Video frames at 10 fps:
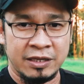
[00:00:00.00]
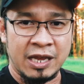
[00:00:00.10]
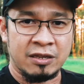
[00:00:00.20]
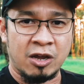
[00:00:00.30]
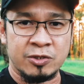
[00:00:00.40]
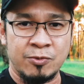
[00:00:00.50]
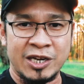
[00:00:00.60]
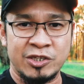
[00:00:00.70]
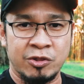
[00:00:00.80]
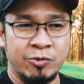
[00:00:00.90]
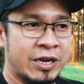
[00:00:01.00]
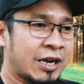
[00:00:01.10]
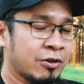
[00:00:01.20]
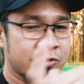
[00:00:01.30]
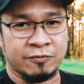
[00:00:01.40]
Osmo Action 3.
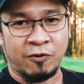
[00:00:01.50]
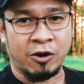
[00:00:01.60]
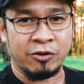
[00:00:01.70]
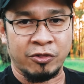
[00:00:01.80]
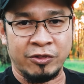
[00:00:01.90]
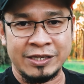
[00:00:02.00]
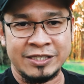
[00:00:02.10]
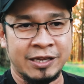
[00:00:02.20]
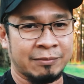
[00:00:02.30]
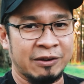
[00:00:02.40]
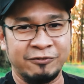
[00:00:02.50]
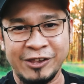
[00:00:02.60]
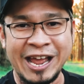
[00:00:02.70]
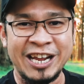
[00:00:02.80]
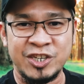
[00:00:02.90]
I use it for other things like my
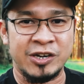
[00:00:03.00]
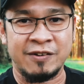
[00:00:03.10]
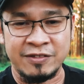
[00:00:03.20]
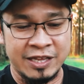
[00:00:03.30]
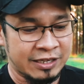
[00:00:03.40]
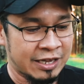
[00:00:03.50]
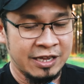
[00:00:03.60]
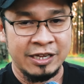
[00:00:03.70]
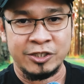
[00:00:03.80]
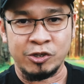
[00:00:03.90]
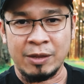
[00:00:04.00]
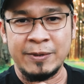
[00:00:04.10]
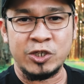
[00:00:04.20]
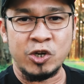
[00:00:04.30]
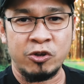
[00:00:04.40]
flash and everything. So let
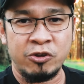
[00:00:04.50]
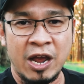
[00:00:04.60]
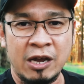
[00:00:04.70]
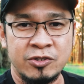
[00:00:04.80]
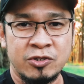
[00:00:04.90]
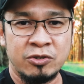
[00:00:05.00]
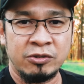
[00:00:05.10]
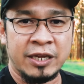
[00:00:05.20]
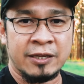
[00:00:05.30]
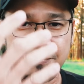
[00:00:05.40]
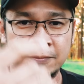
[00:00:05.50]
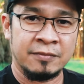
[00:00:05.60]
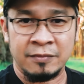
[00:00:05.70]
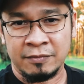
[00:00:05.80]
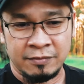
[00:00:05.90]
me show you how to
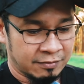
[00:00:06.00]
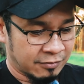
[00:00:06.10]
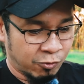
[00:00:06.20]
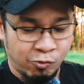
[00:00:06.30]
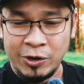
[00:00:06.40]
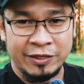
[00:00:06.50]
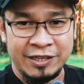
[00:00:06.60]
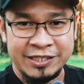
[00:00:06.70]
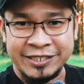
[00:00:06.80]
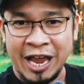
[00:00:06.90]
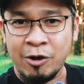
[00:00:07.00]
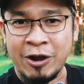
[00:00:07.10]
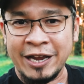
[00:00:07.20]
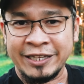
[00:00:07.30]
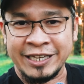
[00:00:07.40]
how
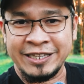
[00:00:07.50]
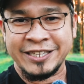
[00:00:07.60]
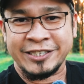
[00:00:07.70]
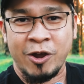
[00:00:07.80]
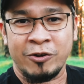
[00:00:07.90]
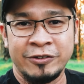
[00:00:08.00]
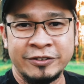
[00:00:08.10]
high can this go.